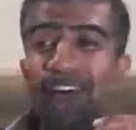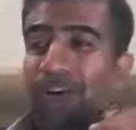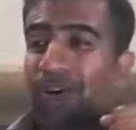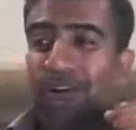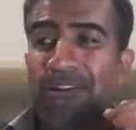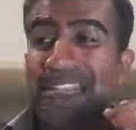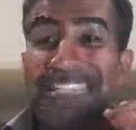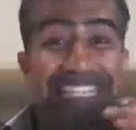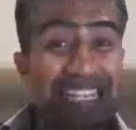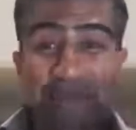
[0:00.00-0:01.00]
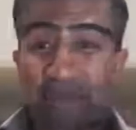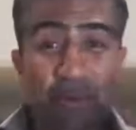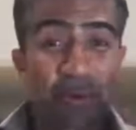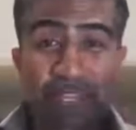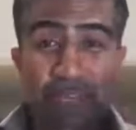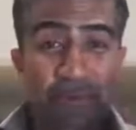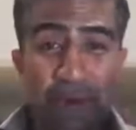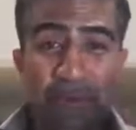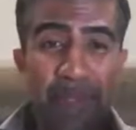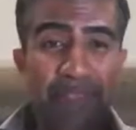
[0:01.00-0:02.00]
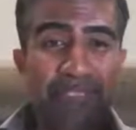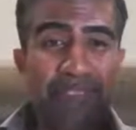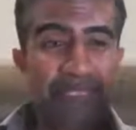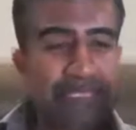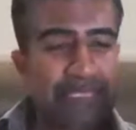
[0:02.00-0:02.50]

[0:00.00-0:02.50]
or sleeping more than you probably ought to.